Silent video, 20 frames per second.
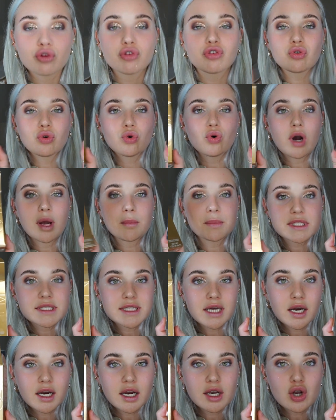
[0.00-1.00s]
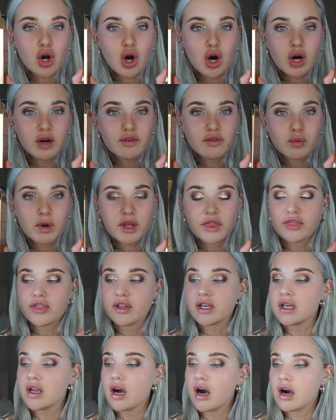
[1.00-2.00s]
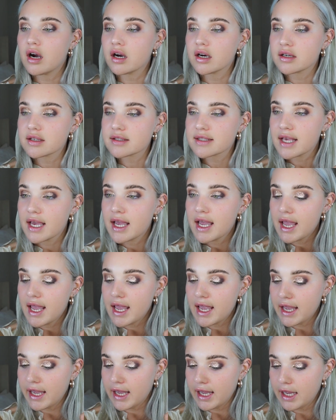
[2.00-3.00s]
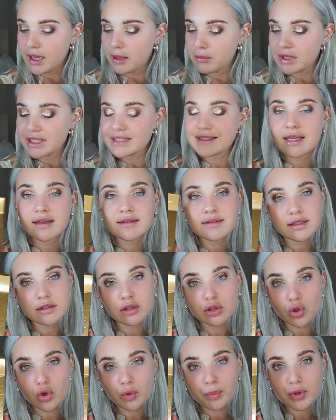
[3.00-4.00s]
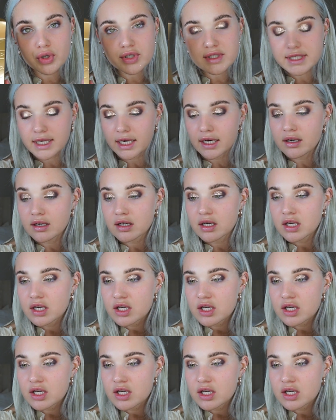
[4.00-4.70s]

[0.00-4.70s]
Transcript: So I'm starting off with the Nars Tinted Glow Booster.